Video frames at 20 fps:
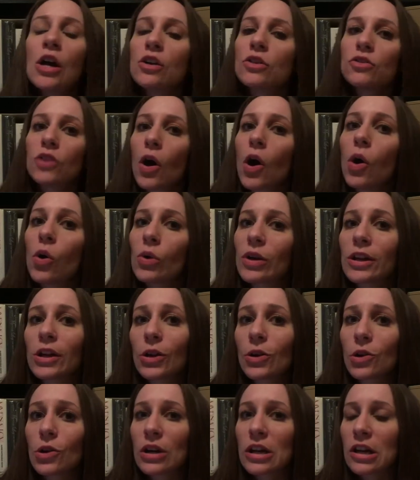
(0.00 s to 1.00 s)
So
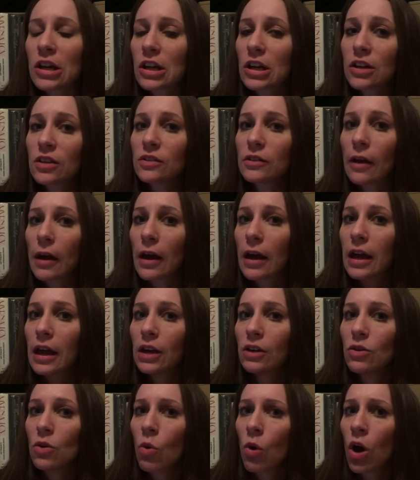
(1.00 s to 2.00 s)
here is a
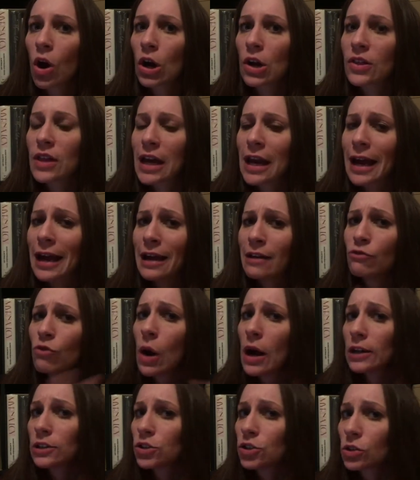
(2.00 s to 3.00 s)
noir that I have
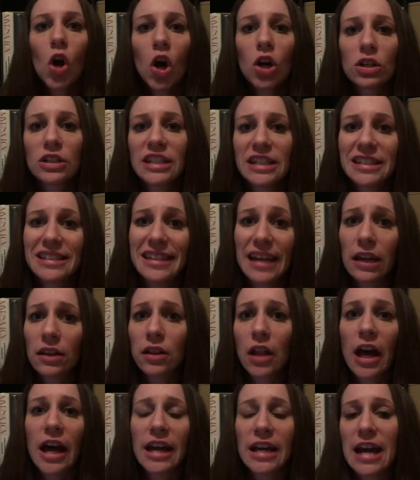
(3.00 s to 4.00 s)
watched called
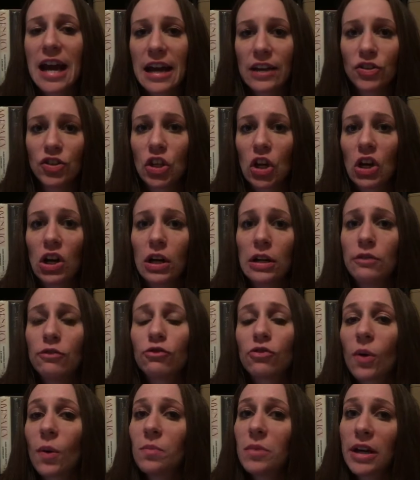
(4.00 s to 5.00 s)
Deadline at Dawn
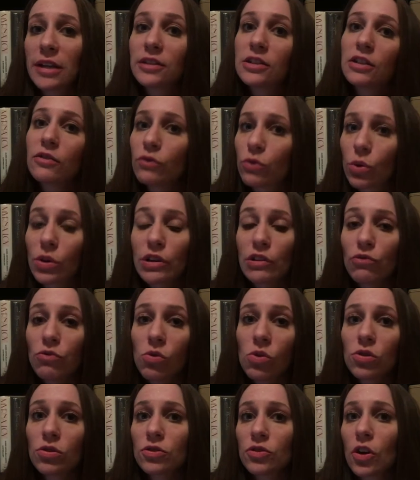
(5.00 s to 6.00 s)
from
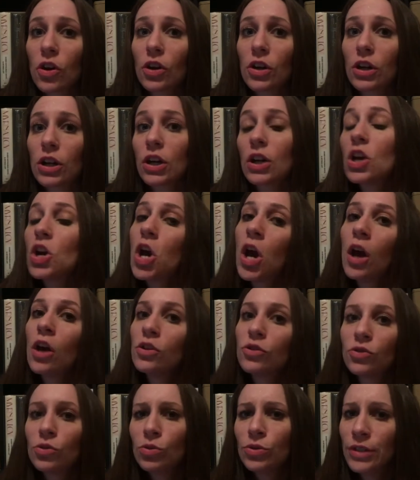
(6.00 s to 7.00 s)
1944, starring
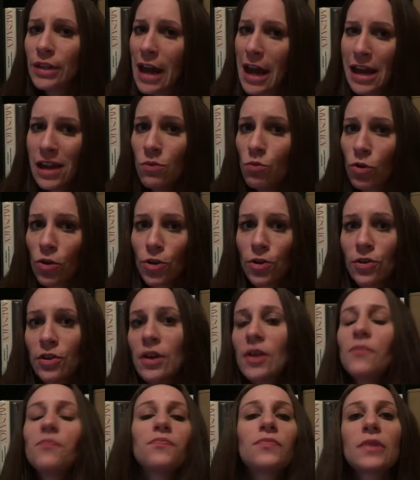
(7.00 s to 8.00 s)
Susan Hayward.
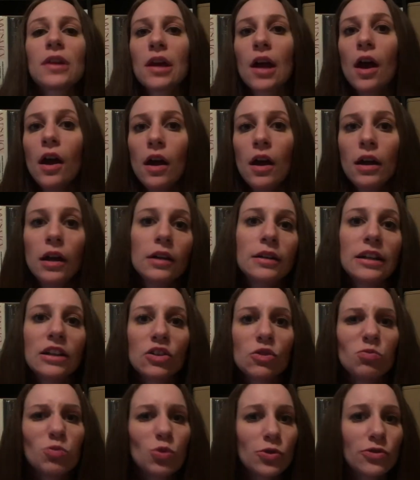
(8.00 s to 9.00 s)
Now,
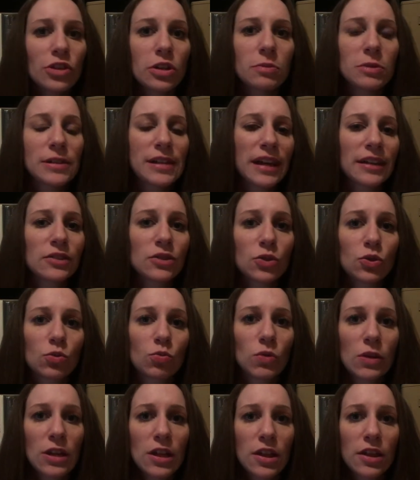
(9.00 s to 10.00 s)
the movie begins
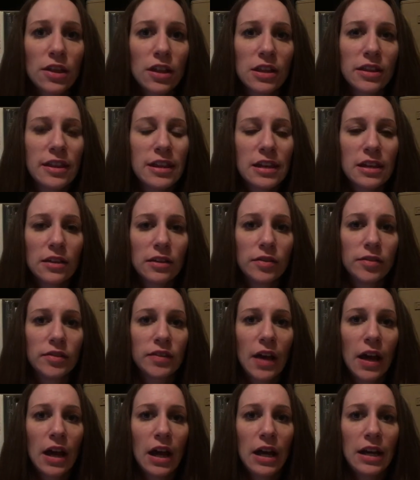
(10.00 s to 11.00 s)
with this
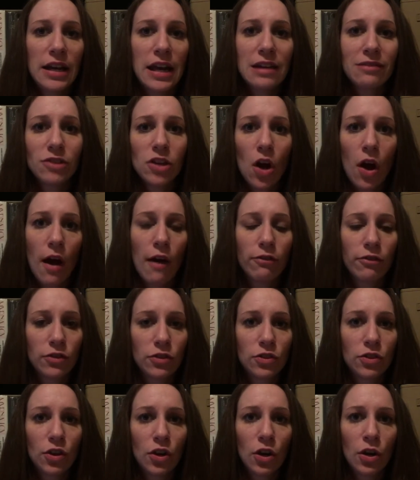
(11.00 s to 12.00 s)
Navy
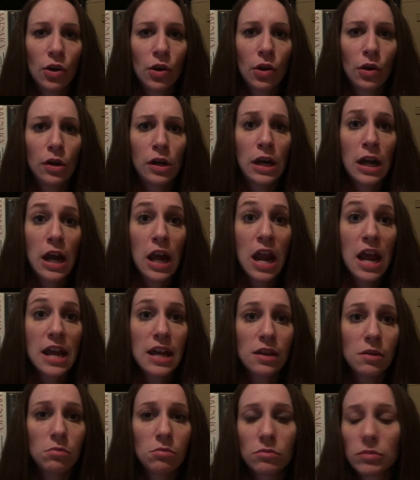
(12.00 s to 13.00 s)
officer
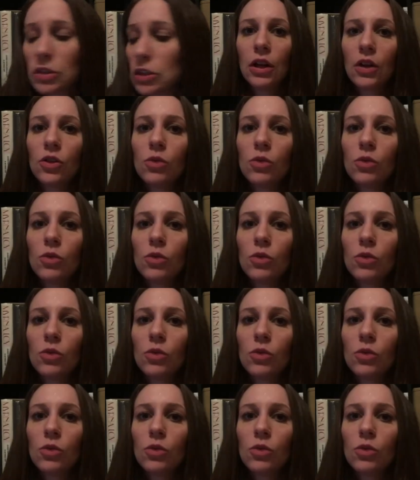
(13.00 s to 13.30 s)
named...